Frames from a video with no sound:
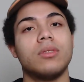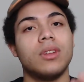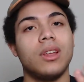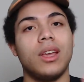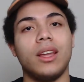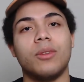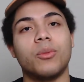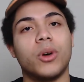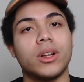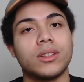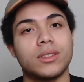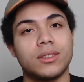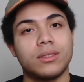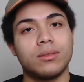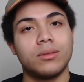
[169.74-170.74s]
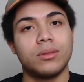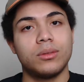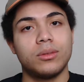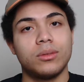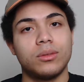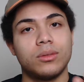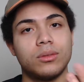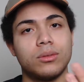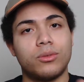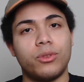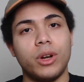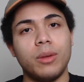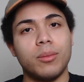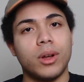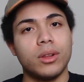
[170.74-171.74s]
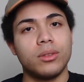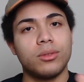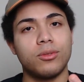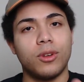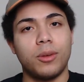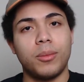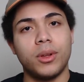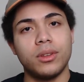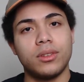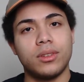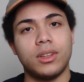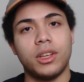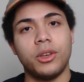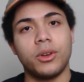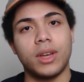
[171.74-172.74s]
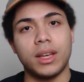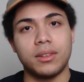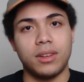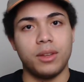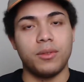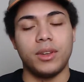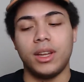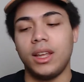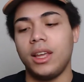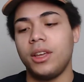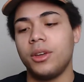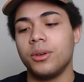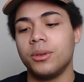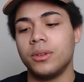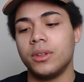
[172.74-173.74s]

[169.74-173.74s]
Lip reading: In what? 3 months, 4 months, the UK is leaving the EU.